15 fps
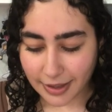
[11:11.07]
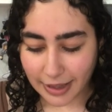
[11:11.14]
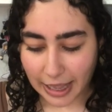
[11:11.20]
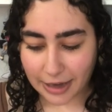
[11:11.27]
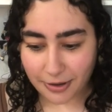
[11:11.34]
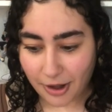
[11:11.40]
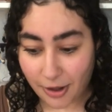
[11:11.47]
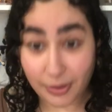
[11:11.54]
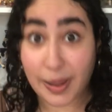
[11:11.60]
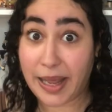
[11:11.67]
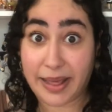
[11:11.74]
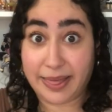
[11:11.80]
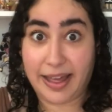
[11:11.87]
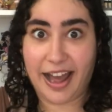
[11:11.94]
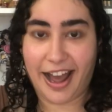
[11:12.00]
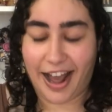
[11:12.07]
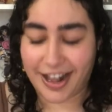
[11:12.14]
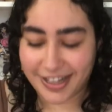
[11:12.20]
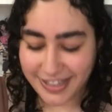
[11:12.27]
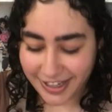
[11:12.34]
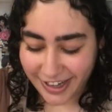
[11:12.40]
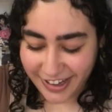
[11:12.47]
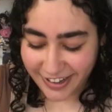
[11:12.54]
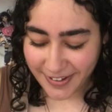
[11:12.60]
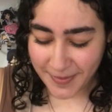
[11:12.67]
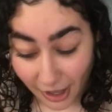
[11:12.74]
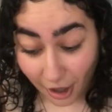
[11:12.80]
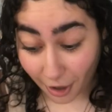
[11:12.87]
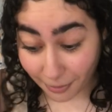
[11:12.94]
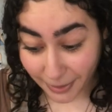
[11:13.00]
I don't know, like that.
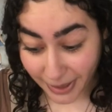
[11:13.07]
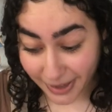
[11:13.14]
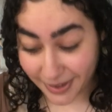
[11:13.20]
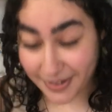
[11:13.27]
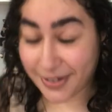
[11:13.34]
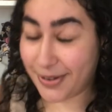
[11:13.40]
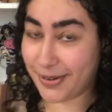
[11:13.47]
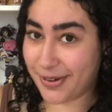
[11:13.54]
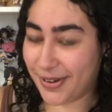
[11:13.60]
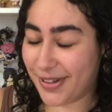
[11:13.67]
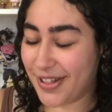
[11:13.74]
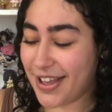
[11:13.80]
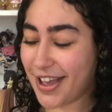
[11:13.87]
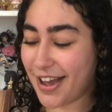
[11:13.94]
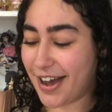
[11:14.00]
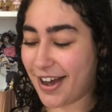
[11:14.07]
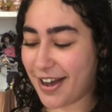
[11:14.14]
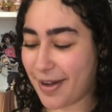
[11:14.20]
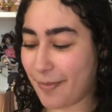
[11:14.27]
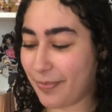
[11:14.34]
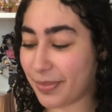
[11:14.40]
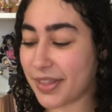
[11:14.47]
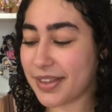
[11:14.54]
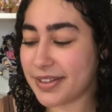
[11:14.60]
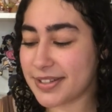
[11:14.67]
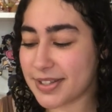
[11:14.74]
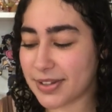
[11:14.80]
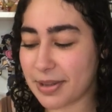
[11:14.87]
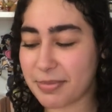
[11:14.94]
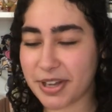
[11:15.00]
All right, cool.
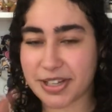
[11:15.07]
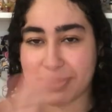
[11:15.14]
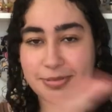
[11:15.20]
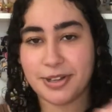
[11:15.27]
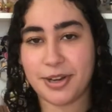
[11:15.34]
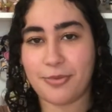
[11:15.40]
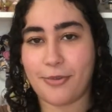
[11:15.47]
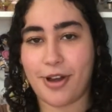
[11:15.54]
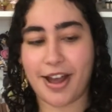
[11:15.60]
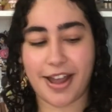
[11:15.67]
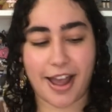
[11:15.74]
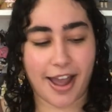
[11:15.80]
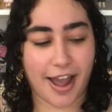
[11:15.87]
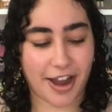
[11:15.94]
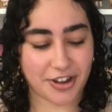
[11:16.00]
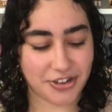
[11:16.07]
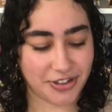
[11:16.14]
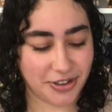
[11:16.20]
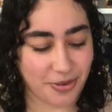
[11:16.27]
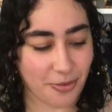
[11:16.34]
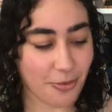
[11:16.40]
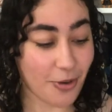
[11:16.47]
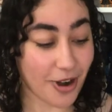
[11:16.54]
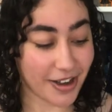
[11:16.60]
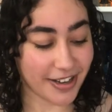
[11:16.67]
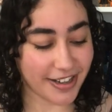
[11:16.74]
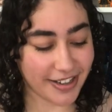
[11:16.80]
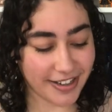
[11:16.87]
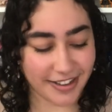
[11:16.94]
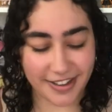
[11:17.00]
So let me explain why I actually
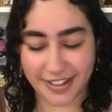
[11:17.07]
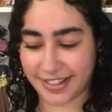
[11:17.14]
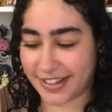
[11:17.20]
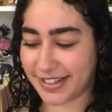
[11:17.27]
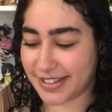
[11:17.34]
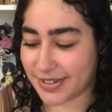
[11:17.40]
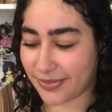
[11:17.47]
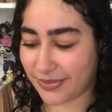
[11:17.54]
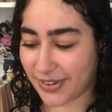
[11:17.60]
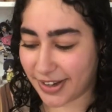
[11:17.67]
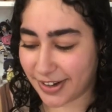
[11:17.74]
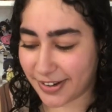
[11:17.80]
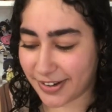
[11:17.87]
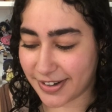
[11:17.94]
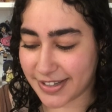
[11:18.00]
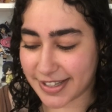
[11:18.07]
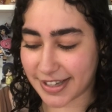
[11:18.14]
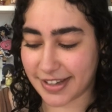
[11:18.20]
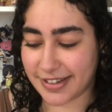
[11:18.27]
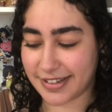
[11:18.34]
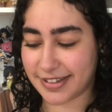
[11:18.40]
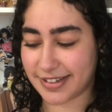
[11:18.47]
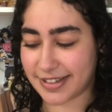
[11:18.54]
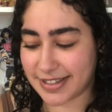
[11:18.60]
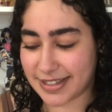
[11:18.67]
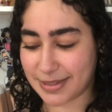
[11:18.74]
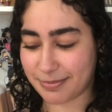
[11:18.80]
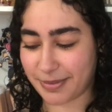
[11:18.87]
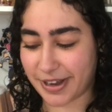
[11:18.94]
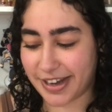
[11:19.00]
wanted these figures
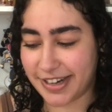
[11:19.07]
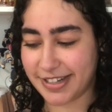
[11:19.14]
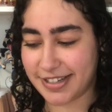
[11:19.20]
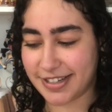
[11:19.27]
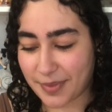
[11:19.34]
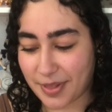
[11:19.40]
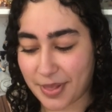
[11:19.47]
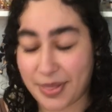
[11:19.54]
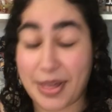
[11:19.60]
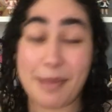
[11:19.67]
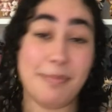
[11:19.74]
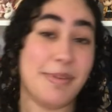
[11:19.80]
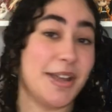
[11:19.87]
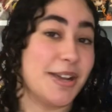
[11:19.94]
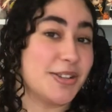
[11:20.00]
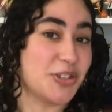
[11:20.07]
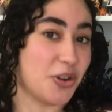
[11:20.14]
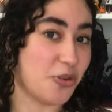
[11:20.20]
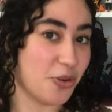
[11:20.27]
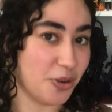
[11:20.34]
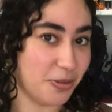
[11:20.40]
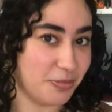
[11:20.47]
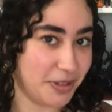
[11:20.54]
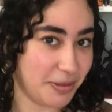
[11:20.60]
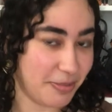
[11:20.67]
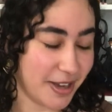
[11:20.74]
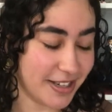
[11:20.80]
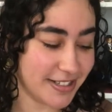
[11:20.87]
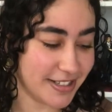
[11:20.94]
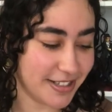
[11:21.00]
despite them being so horribly
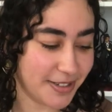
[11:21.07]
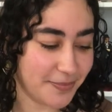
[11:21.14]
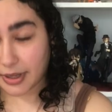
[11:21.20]
painted.